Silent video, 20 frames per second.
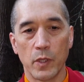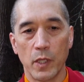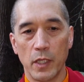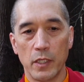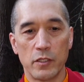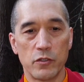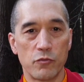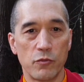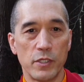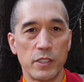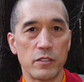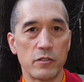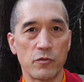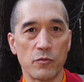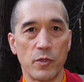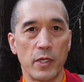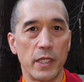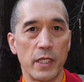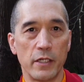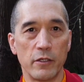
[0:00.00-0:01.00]
And there's reasons
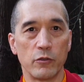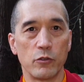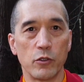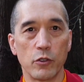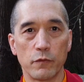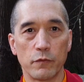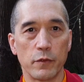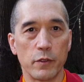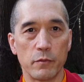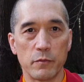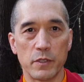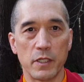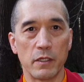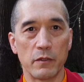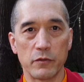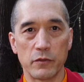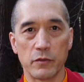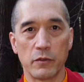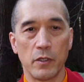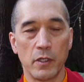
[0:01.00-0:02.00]
why they don't cook for
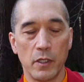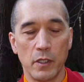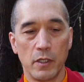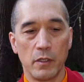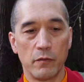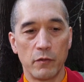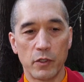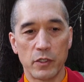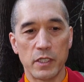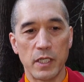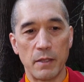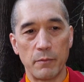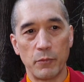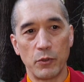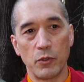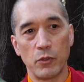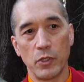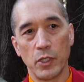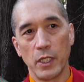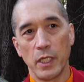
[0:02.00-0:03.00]
themselves. For
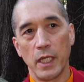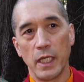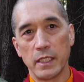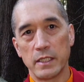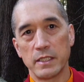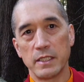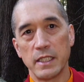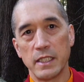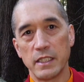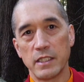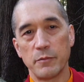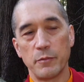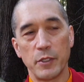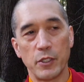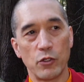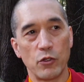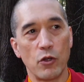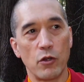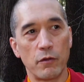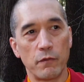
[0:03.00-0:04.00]
example, it's seen to be a
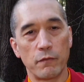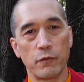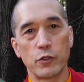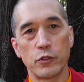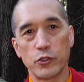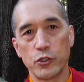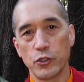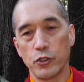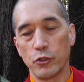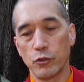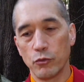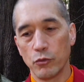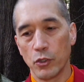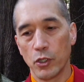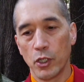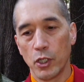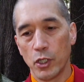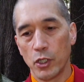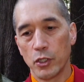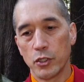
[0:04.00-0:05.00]
non-virtue
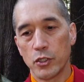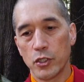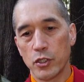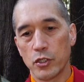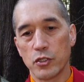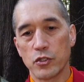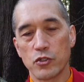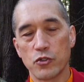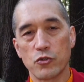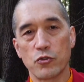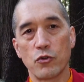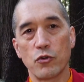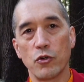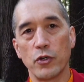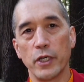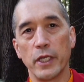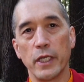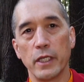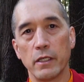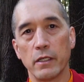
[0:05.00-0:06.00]
to
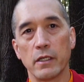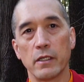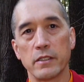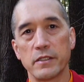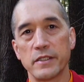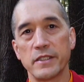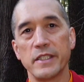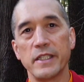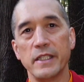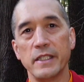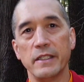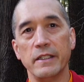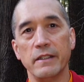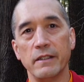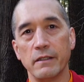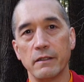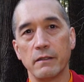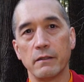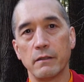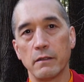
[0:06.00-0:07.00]
destroy a seed
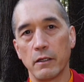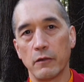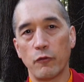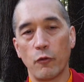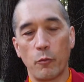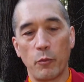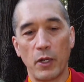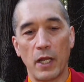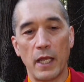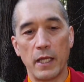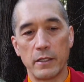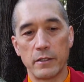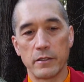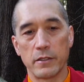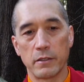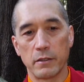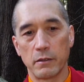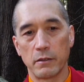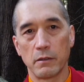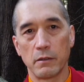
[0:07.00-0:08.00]
of a plant.
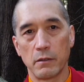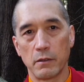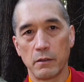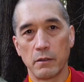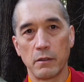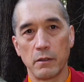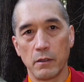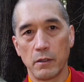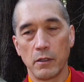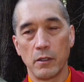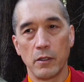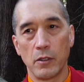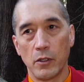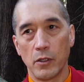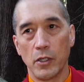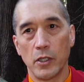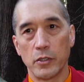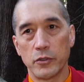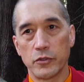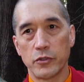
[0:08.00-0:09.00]

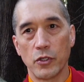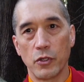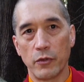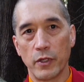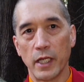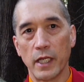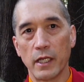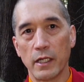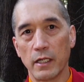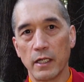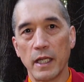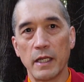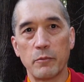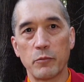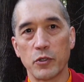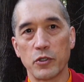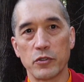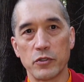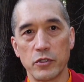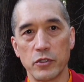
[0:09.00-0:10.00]
And so they get a
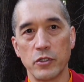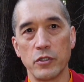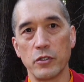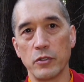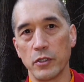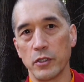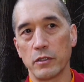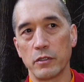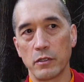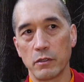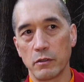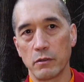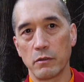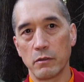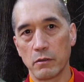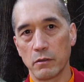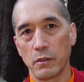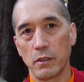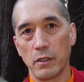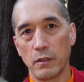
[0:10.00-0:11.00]
layperson to do it.
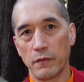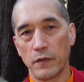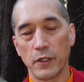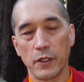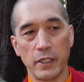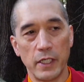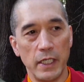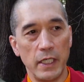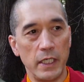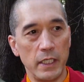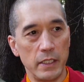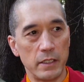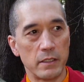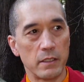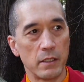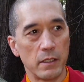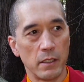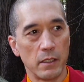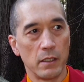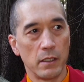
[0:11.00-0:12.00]
If they're going to eat,
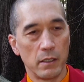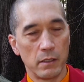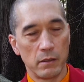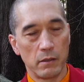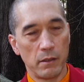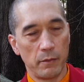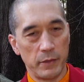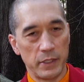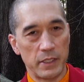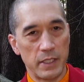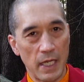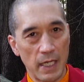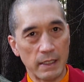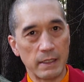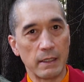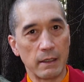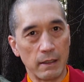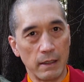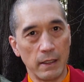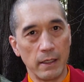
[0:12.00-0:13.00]
I mean,
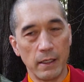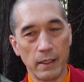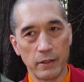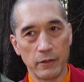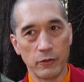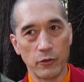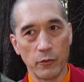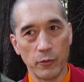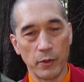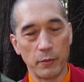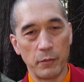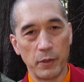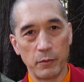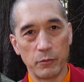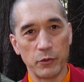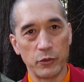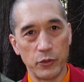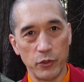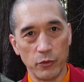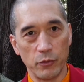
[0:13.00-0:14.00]
technically, I don't know what
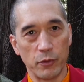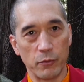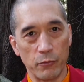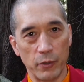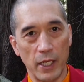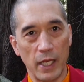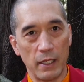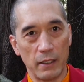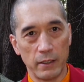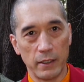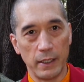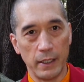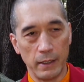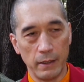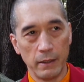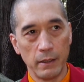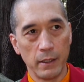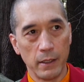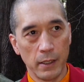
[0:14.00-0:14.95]
people do in reality,